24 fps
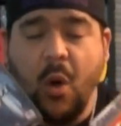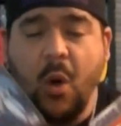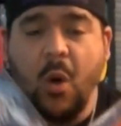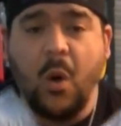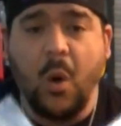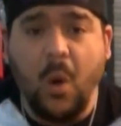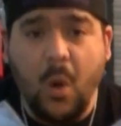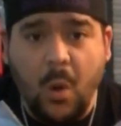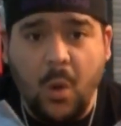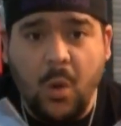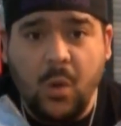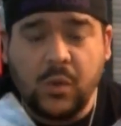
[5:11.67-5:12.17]

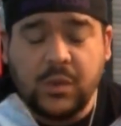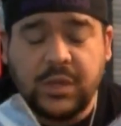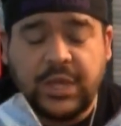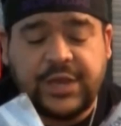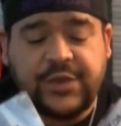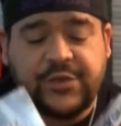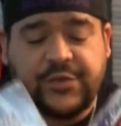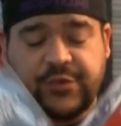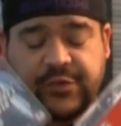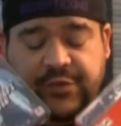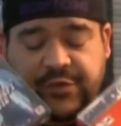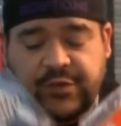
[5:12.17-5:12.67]
Holy
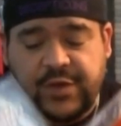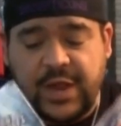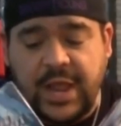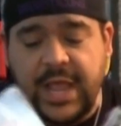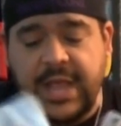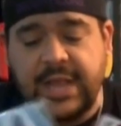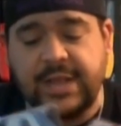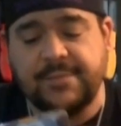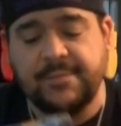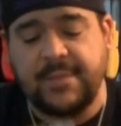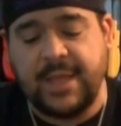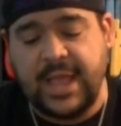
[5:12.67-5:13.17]

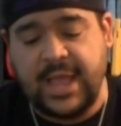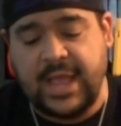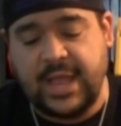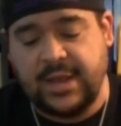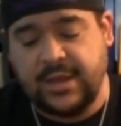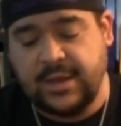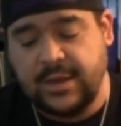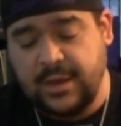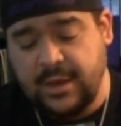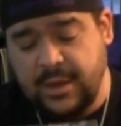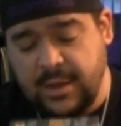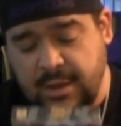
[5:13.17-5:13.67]
shit, man!